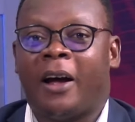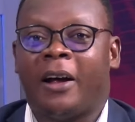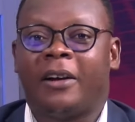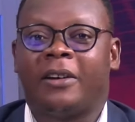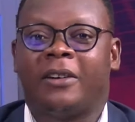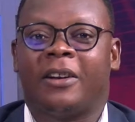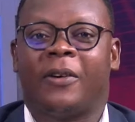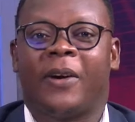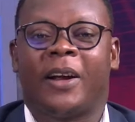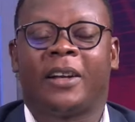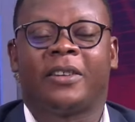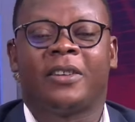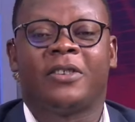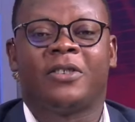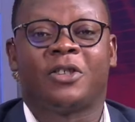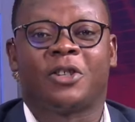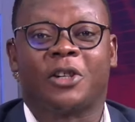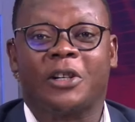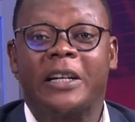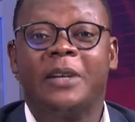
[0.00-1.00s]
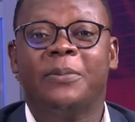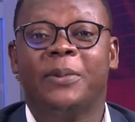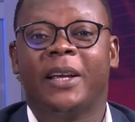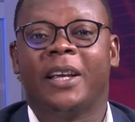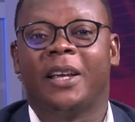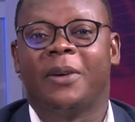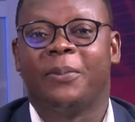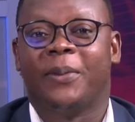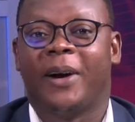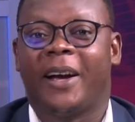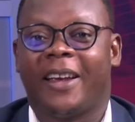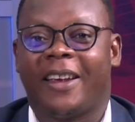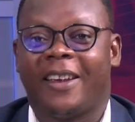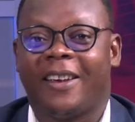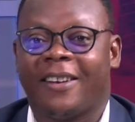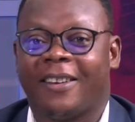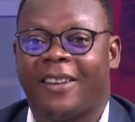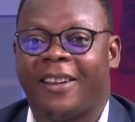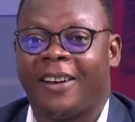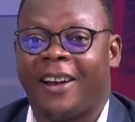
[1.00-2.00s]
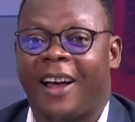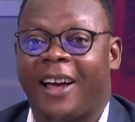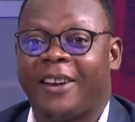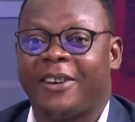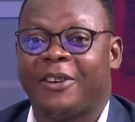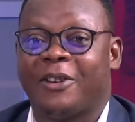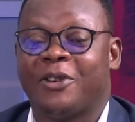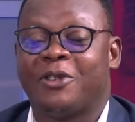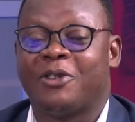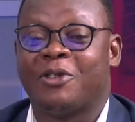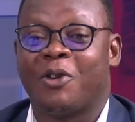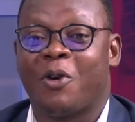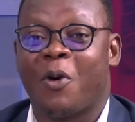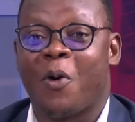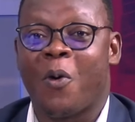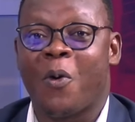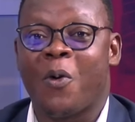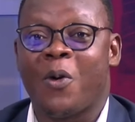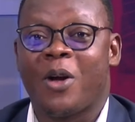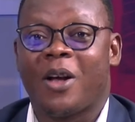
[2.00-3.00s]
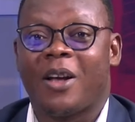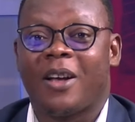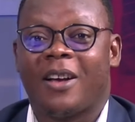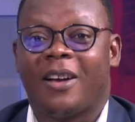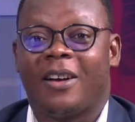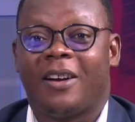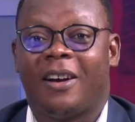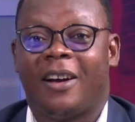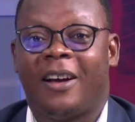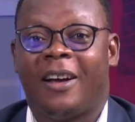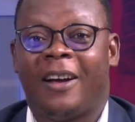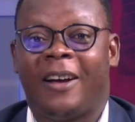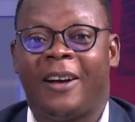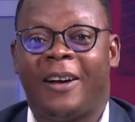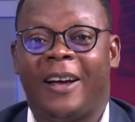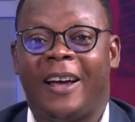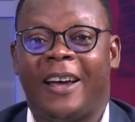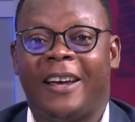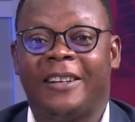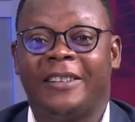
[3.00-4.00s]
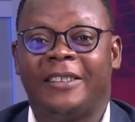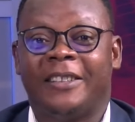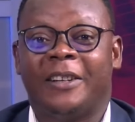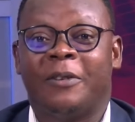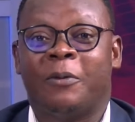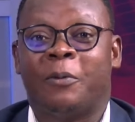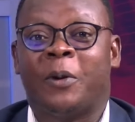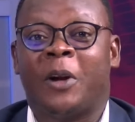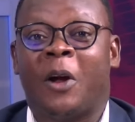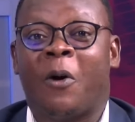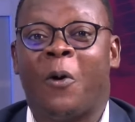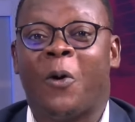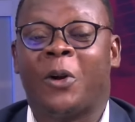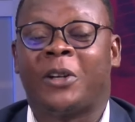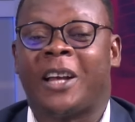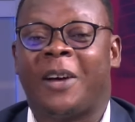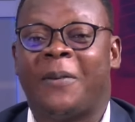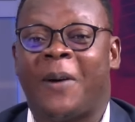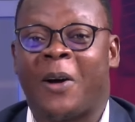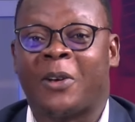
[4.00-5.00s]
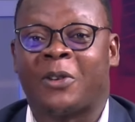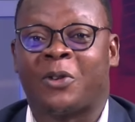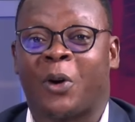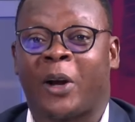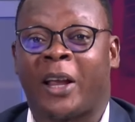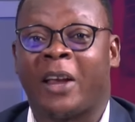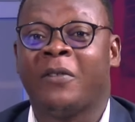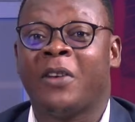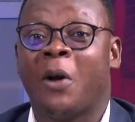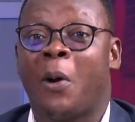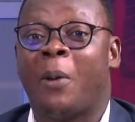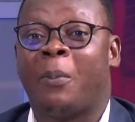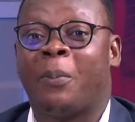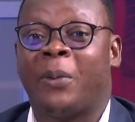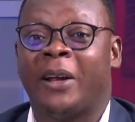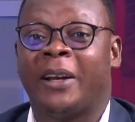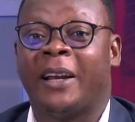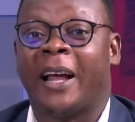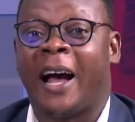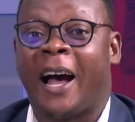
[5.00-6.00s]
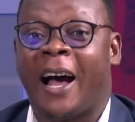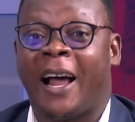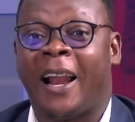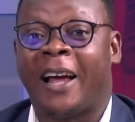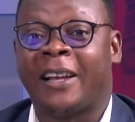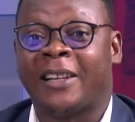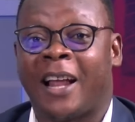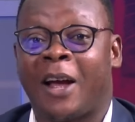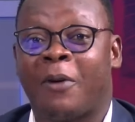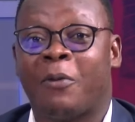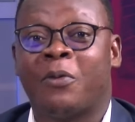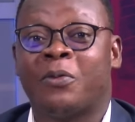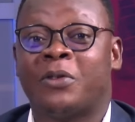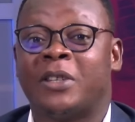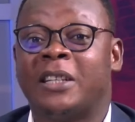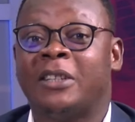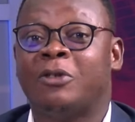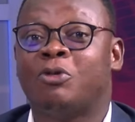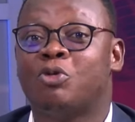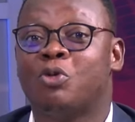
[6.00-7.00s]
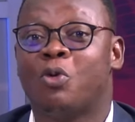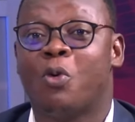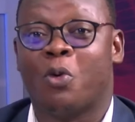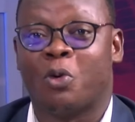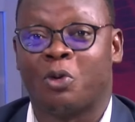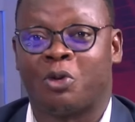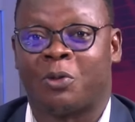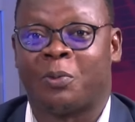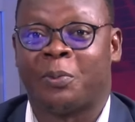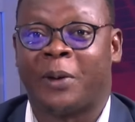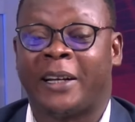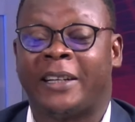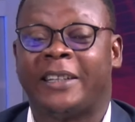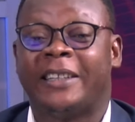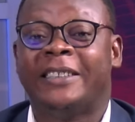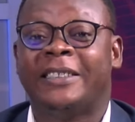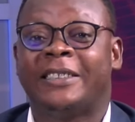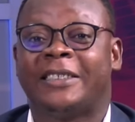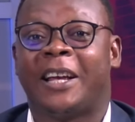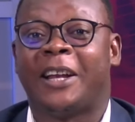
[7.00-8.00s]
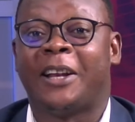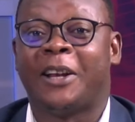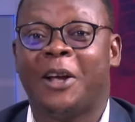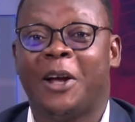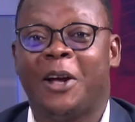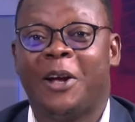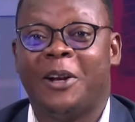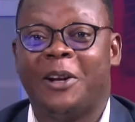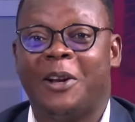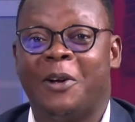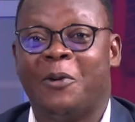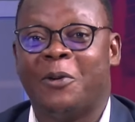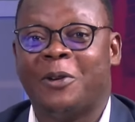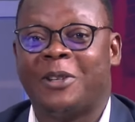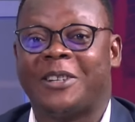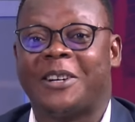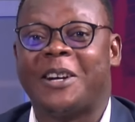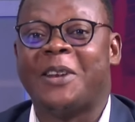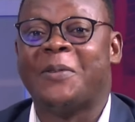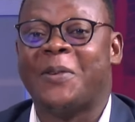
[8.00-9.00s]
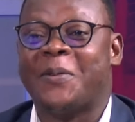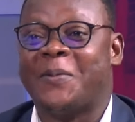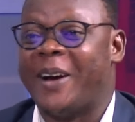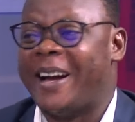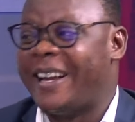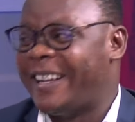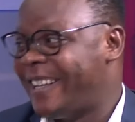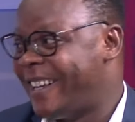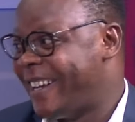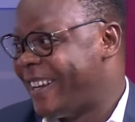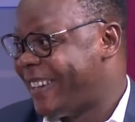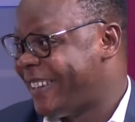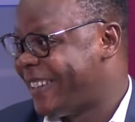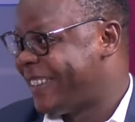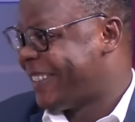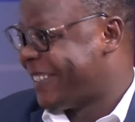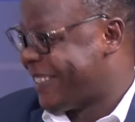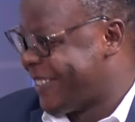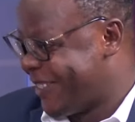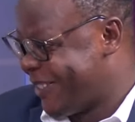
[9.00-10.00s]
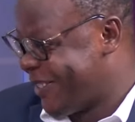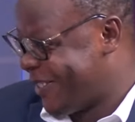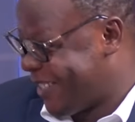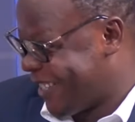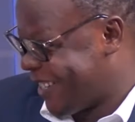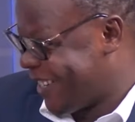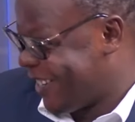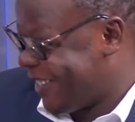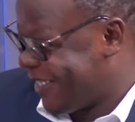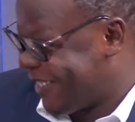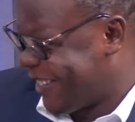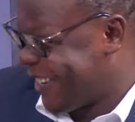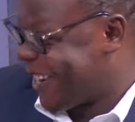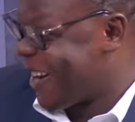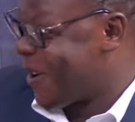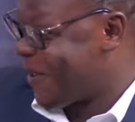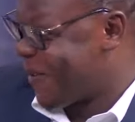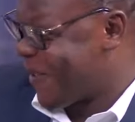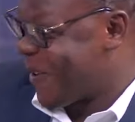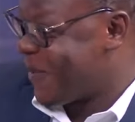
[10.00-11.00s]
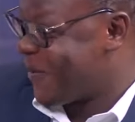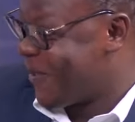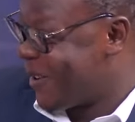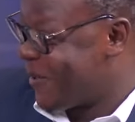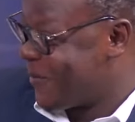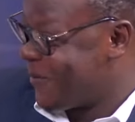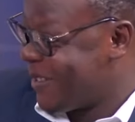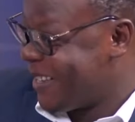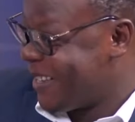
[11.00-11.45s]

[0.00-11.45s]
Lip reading: director is screaming in my ear that I need to go. And the whole time I was talking, they were playing the highlights, like we've seen 2 goals, but instead they will scream in my ear. you see the problem?